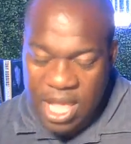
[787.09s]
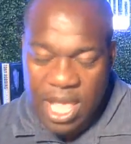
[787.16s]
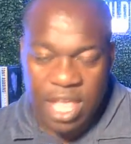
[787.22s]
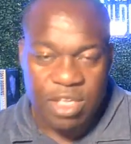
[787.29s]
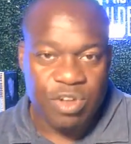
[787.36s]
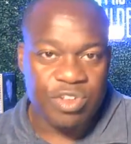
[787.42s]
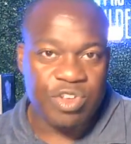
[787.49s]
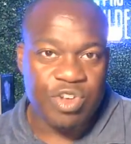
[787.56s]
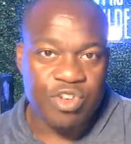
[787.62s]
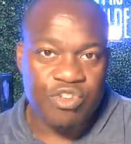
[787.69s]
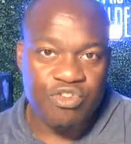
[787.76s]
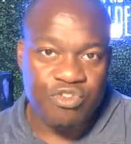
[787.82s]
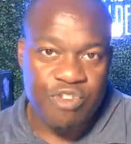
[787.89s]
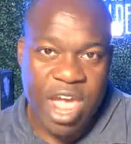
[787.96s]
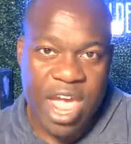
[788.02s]
And you're
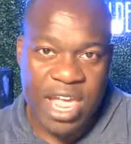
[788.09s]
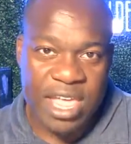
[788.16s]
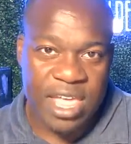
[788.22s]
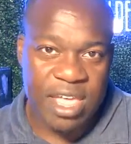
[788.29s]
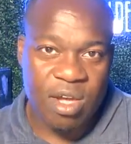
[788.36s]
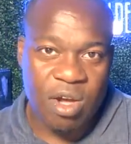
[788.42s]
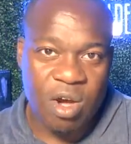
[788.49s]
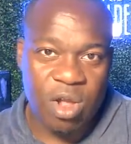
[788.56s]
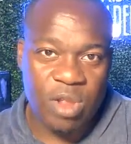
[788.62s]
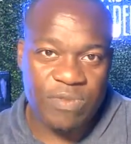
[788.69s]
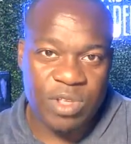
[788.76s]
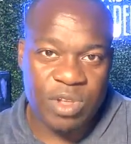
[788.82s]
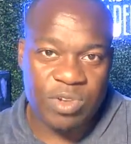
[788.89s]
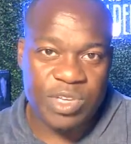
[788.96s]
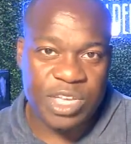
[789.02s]
tracking all
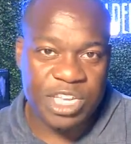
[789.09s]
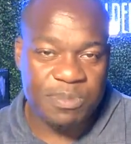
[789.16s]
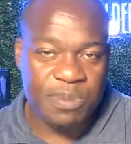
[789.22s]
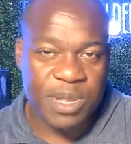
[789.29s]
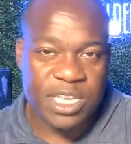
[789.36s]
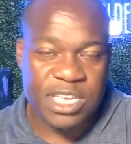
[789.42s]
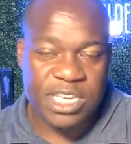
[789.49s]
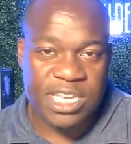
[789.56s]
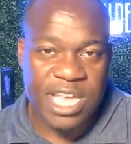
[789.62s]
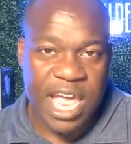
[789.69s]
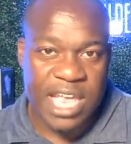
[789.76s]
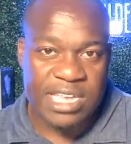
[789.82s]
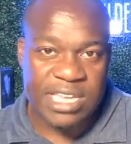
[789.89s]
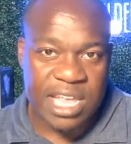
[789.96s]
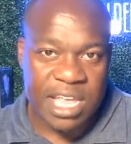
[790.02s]
of those expenses
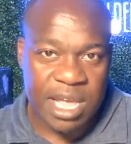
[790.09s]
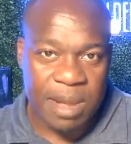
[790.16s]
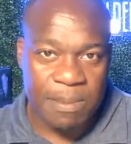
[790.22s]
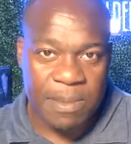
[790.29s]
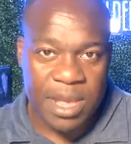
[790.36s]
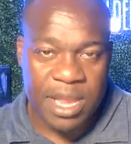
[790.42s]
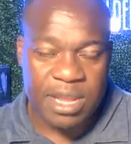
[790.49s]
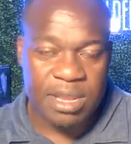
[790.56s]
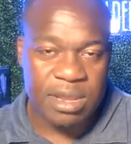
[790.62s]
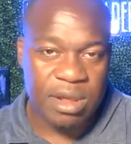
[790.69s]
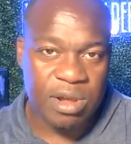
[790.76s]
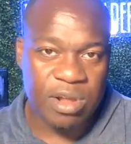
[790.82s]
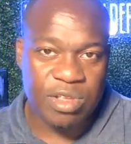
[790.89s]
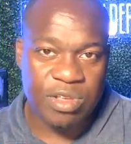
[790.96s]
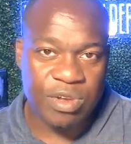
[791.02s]
as they come in
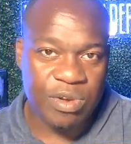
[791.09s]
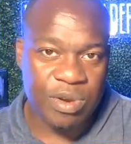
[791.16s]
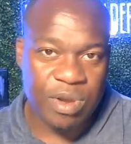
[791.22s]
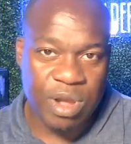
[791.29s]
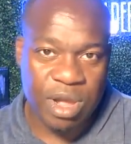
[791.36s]
on your